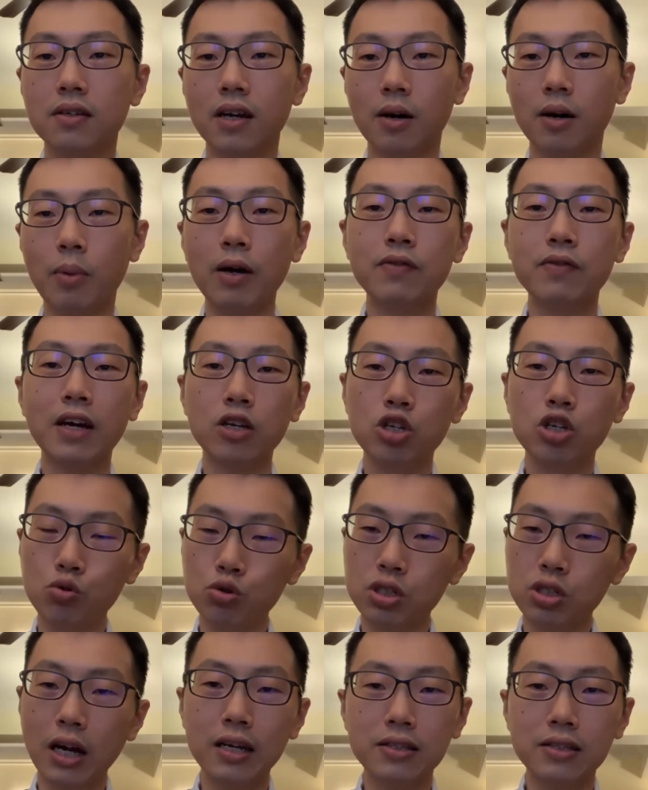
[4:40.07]
But if they're
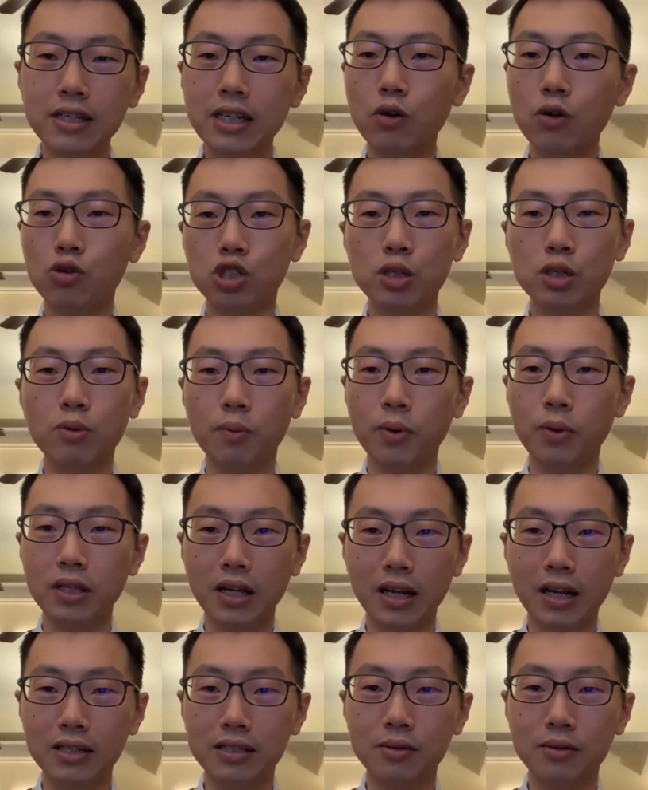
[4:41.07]
huge, I think they will still be
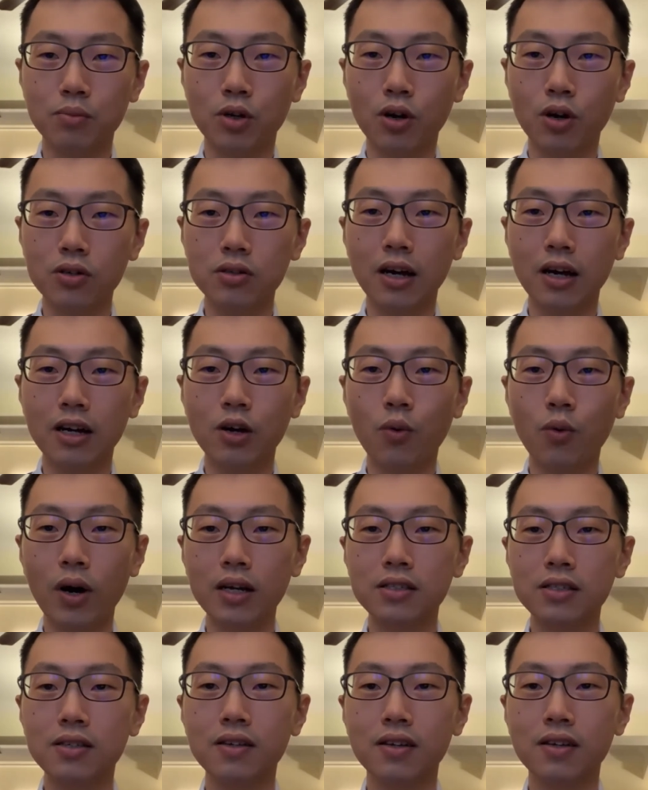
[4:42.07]
penalized, because
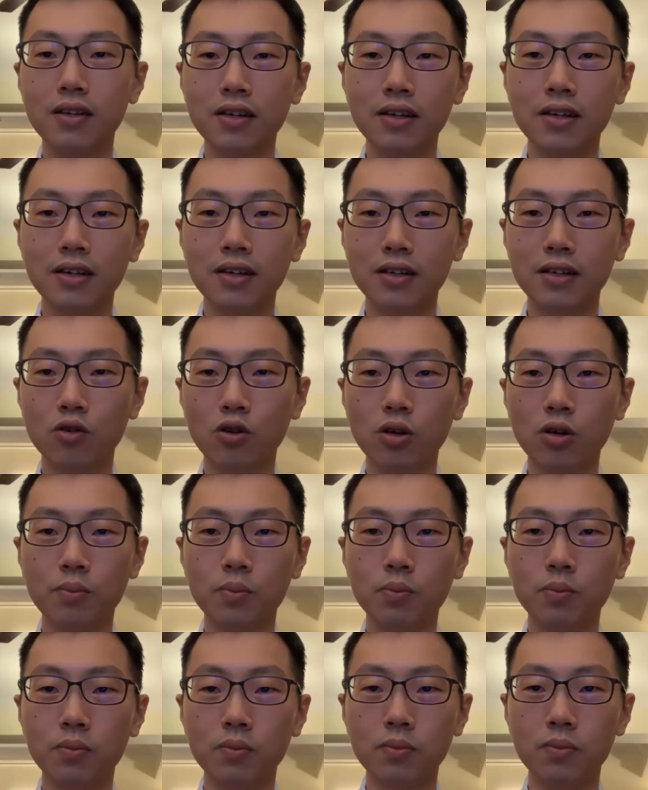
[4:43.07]
otherwise it will
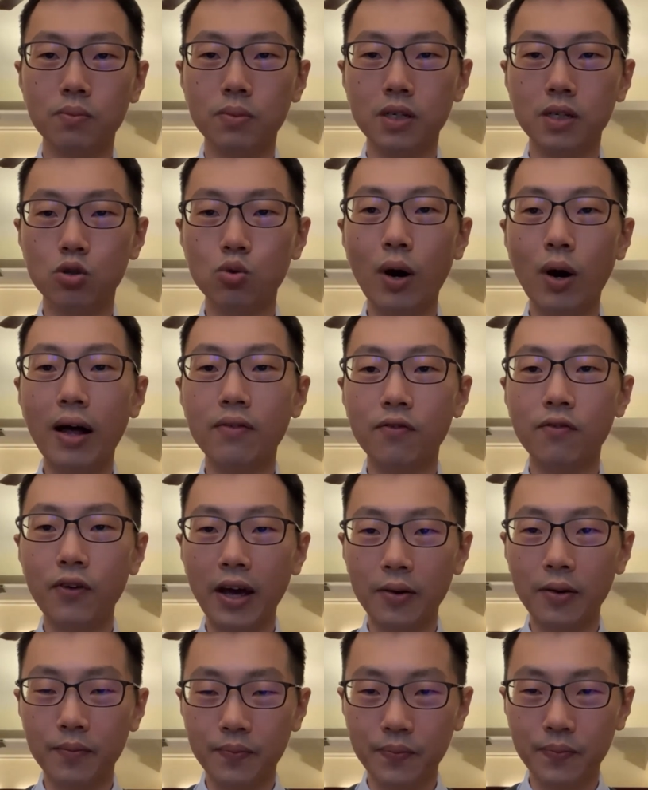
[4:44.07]
be too
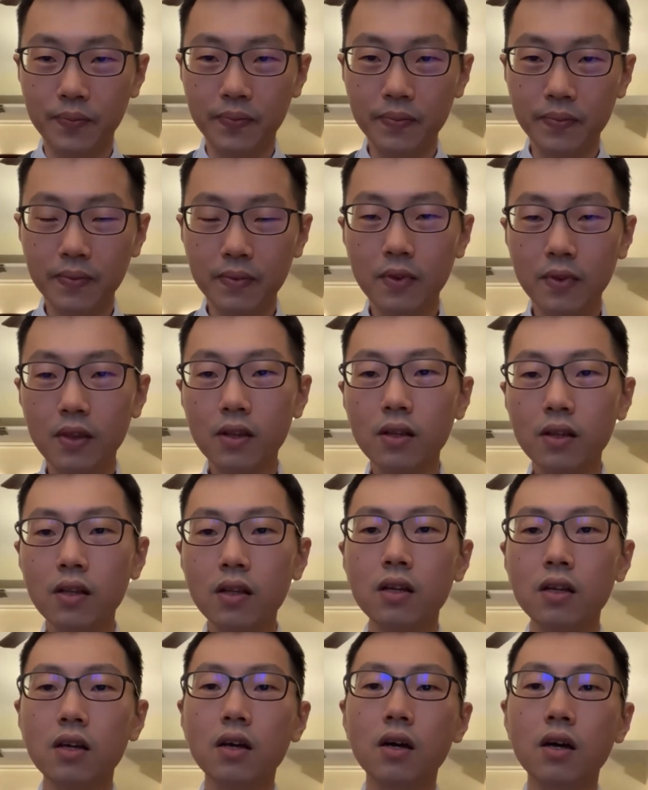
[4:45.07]
unfair.
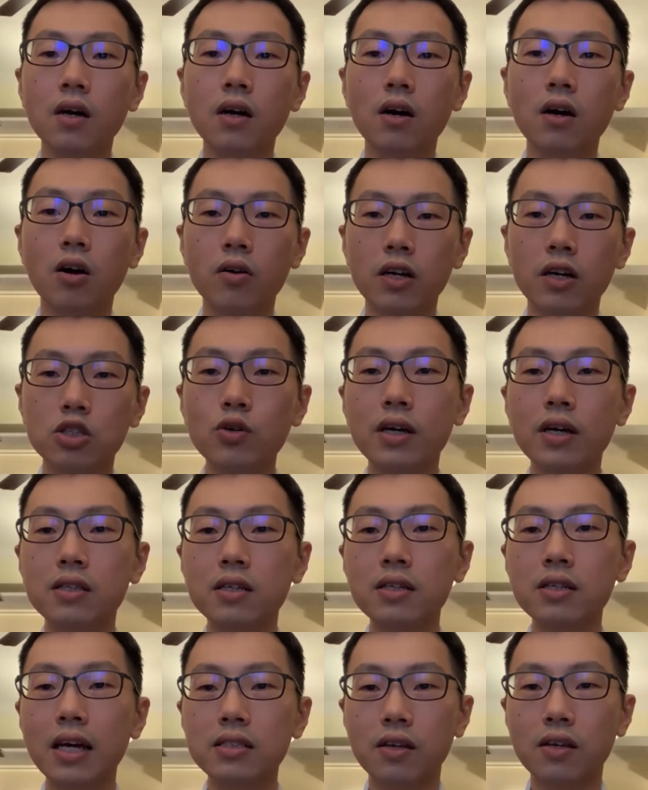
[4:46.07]
Okay, so I
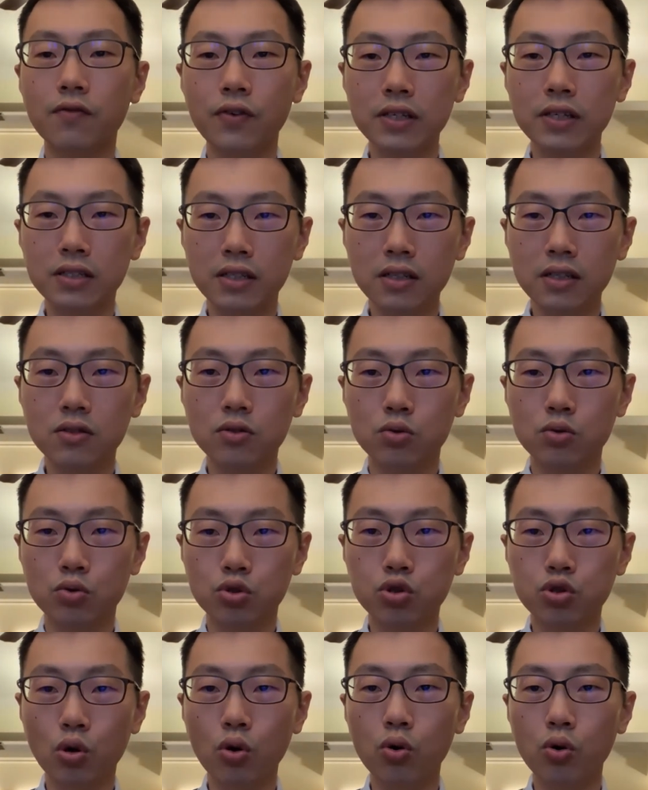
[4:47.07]
think that's the first thing, to
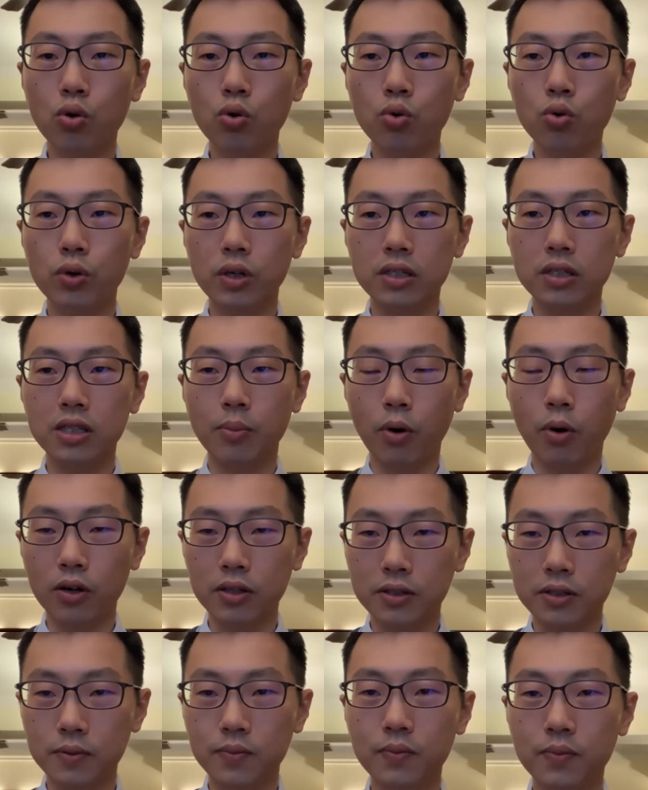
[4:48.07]
show who is the
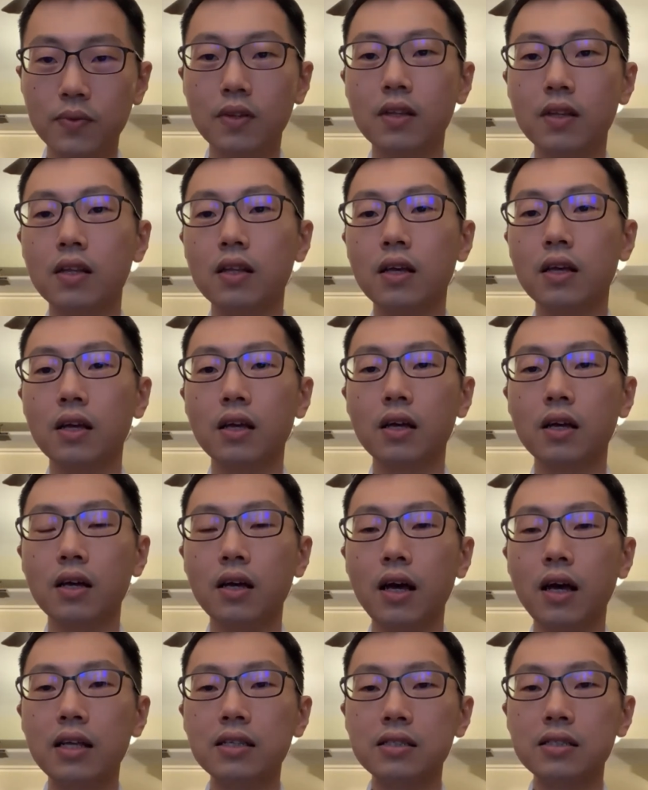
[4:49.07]
boss.
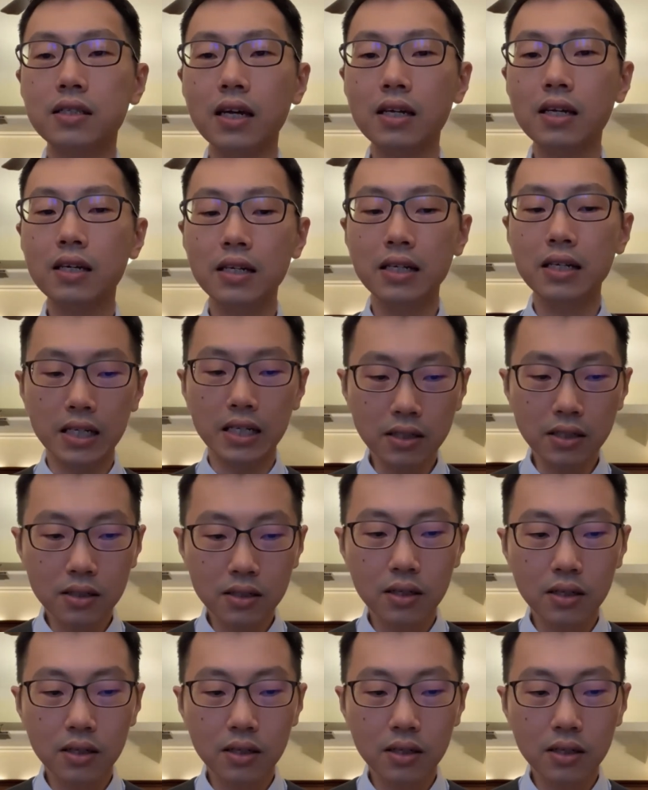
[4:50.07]
And secondly,